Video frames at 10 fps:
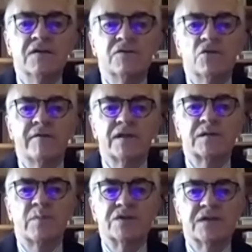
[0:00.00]
for their
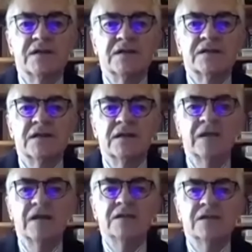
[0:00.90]
expertise
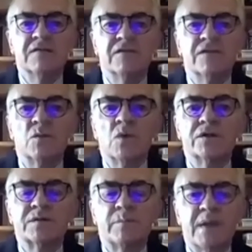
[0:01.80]
in delivering the
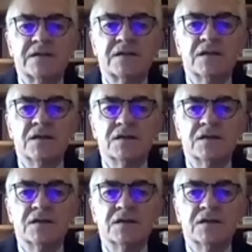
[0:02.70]
world's best